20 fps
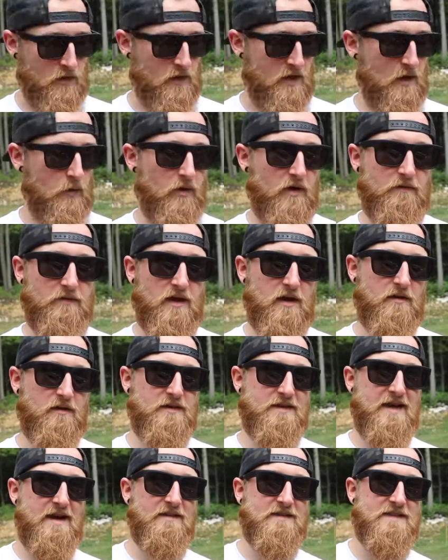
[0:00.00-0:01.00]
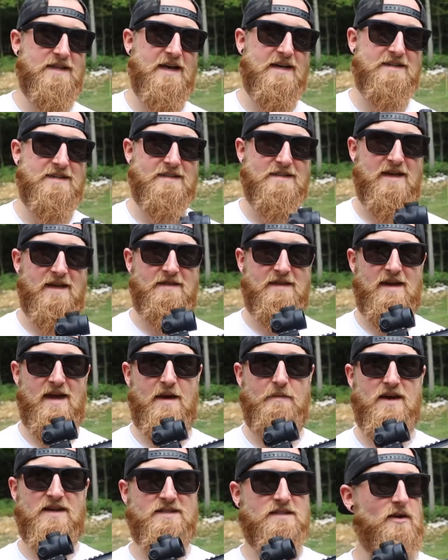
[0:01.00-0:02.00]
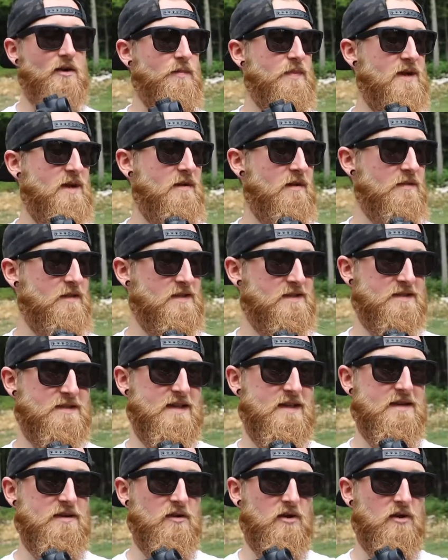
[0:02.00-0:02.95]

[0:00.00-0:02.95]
Now, one of the other downsides is that the MSRP on this thing,